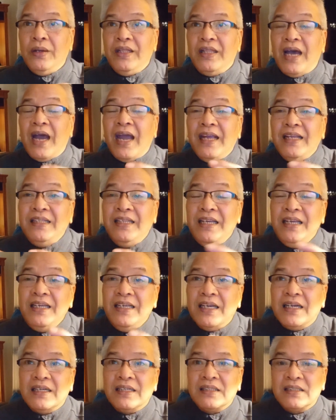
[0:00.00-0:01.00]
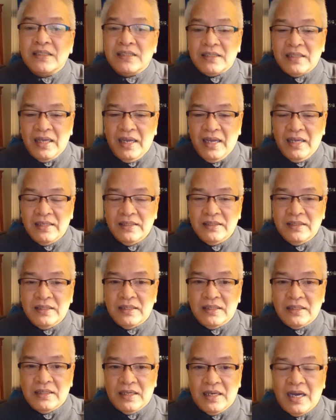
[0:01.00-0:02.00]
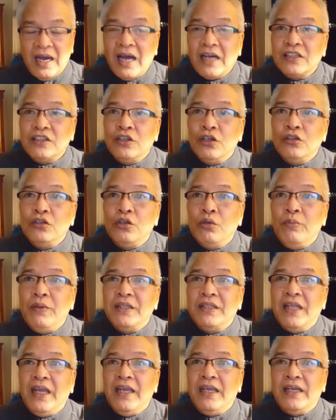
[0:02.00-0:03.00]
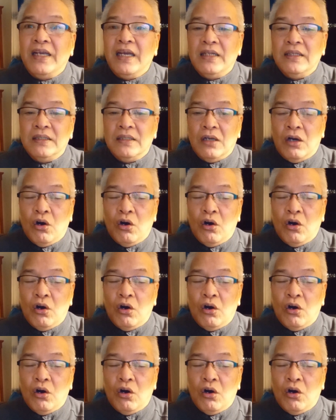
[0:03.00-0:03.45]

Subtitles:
ideas and action to be taken